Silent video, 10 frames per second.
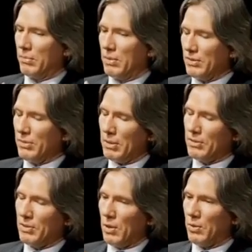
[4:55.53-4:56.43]
it's a
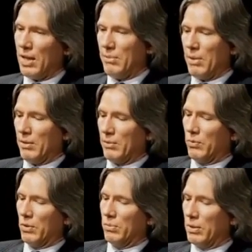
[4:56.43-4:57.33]
it's an okay
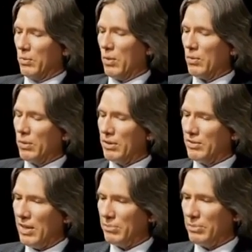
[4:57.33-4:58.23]
metaphor, but what we're
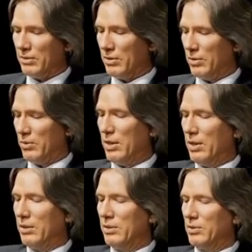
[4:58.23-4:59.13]
attempting to do
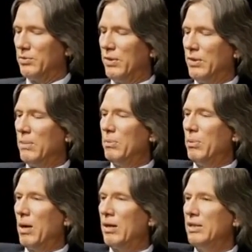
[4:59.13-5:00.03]
here is fill up the
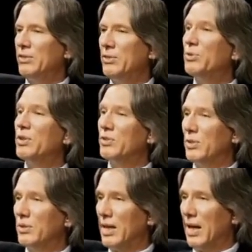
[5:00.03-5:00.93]
body's
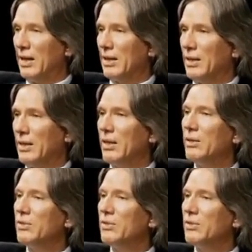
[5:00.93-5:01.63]
nutritional tank, mm-hmm.